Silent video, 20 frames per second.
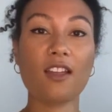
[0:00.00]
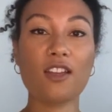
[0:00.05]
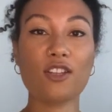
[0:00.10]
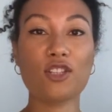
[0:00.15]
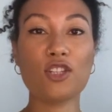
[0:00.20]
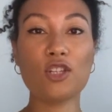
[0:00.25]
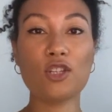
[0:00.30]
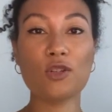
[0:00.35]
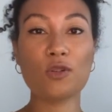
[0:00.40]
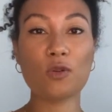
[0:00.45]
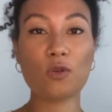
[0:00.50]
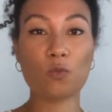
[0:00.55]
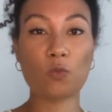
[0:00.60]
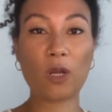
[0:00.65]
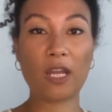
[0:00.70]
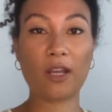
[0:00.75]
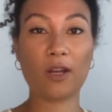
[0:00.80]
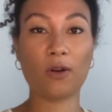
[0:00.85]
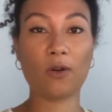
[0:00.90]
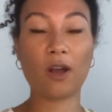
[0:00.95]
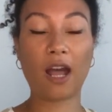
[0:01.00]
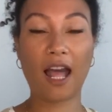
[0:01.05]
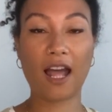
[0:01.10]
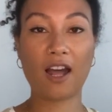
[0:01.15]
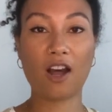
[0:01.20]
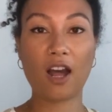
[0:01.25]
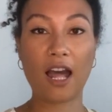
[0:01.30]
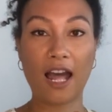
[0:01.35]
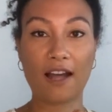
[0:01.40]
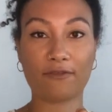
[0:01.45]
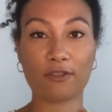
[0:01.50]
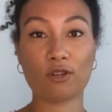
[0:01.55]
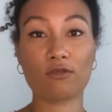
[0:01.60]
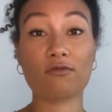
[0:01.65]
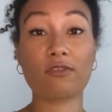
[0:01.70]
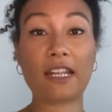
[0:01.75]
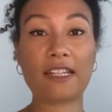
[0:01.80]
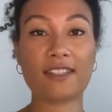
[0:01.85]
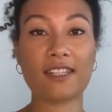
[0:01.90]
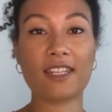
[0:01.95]
you will have
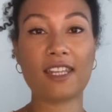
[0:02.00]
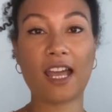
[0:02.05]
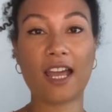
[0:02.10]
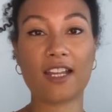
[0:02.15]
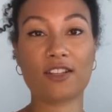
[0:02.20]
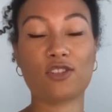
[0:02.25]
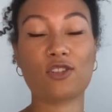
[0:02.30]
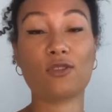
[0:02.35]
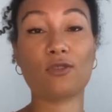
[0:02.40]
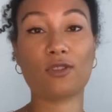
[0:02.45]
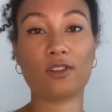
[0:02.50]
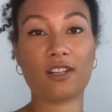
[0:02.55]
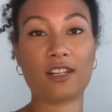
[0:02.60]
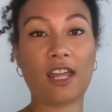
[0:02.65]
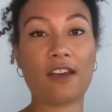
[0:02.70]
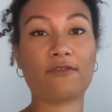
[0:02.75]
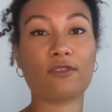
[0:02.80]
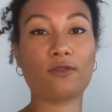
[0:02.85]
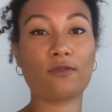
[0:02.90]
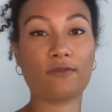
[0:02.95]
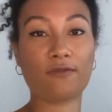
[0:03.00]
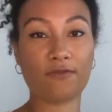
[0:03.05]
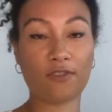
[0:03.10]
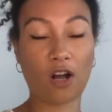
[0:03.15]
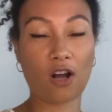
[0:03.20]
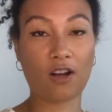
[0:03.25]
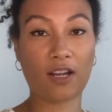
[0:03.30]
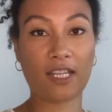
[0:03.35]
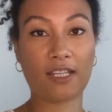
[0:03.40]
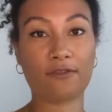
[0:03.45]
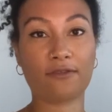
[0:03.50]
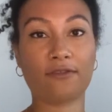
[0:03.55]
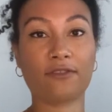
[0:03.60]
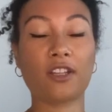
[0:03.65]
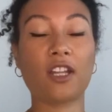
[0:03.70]
already had your level 5